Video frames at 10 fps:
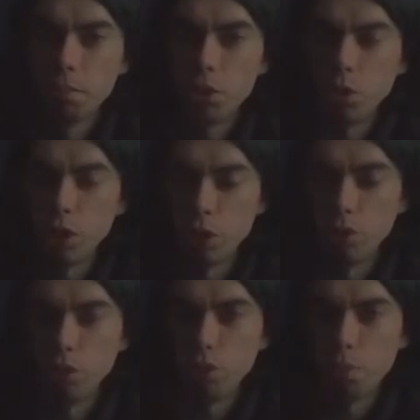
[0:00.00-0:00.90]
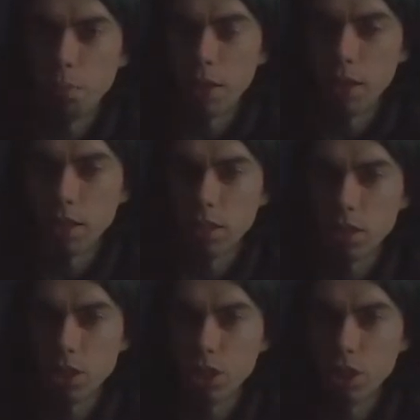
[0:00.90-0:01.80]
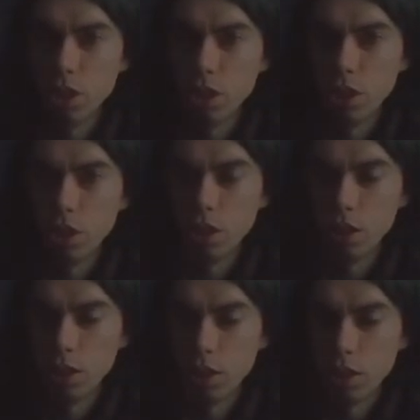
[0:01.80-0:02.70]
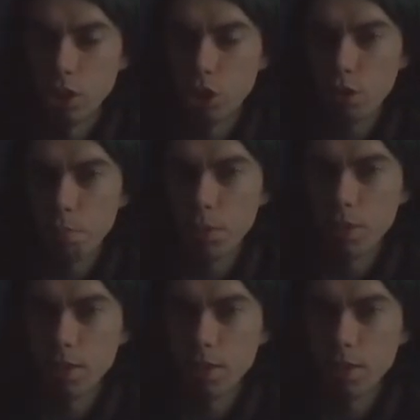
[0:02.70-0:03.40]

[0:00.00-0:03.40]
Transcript: to their own minds, trapped